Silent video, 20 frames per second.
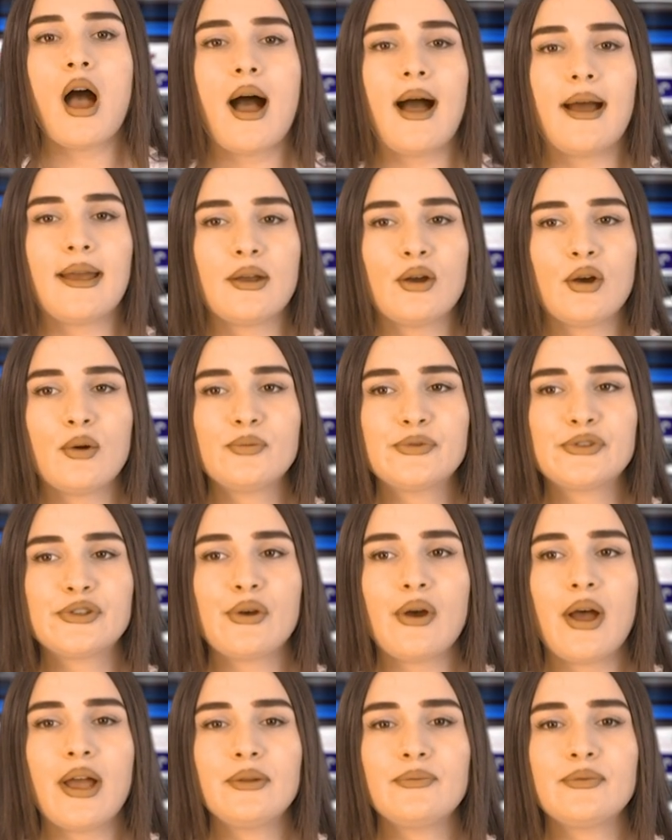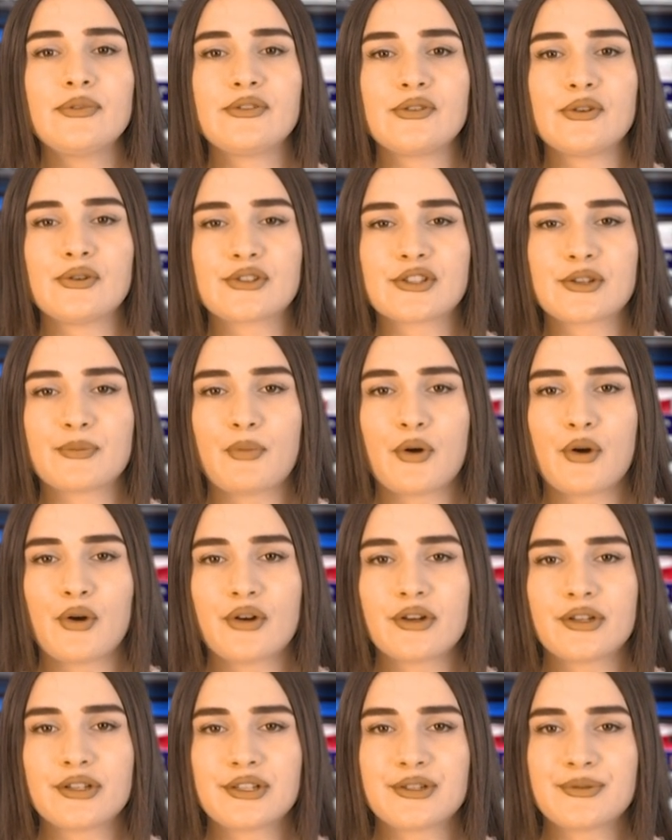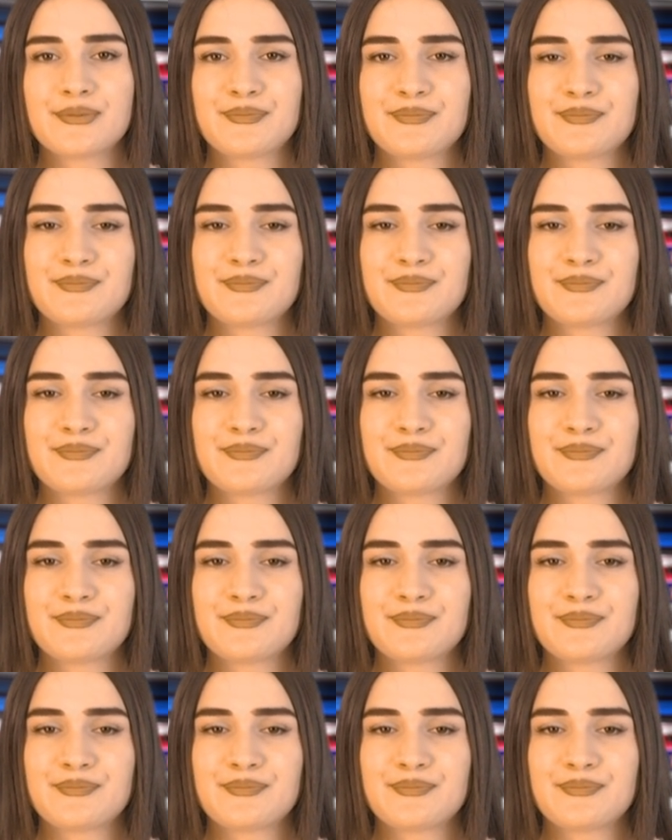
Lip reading: I hope so, and with your support.